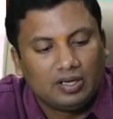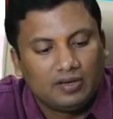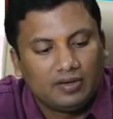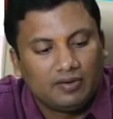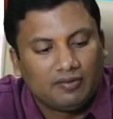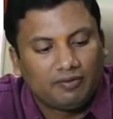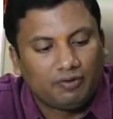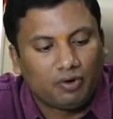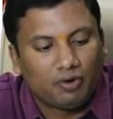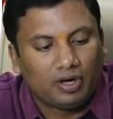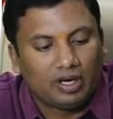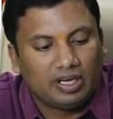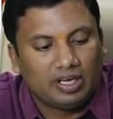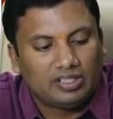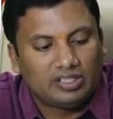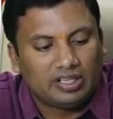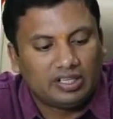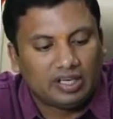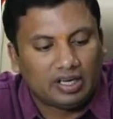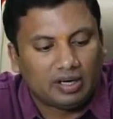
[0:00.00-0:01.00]
4
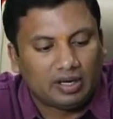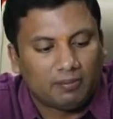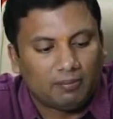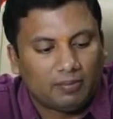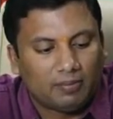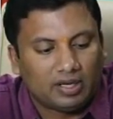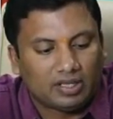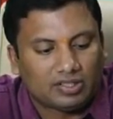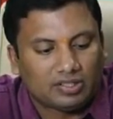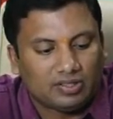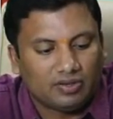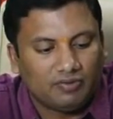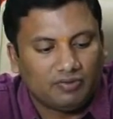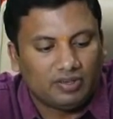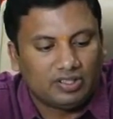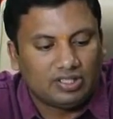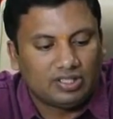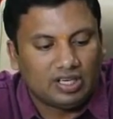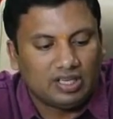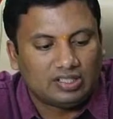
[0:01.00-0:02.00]
digit numbers, which
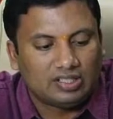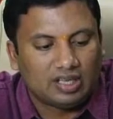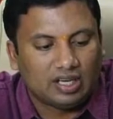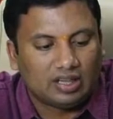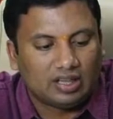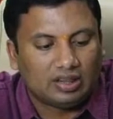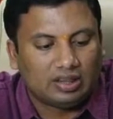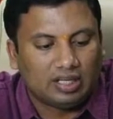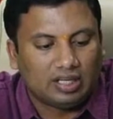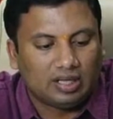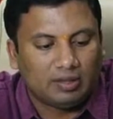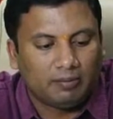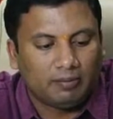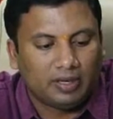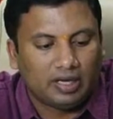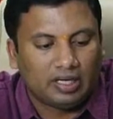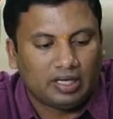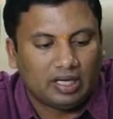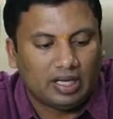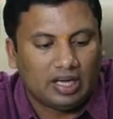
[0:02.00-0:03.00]
is nothing
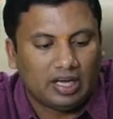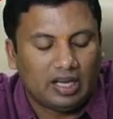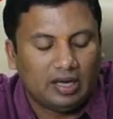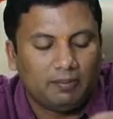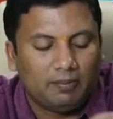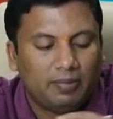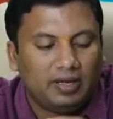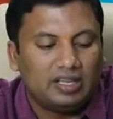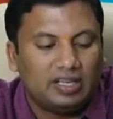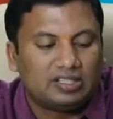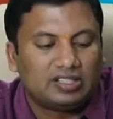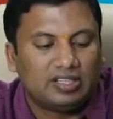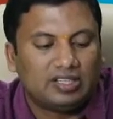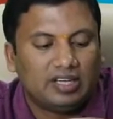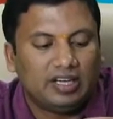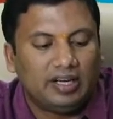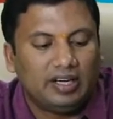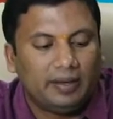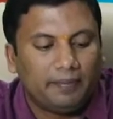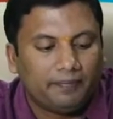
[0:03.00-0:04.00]
but
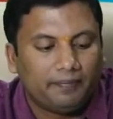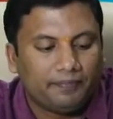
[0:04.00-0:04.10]
ABCD,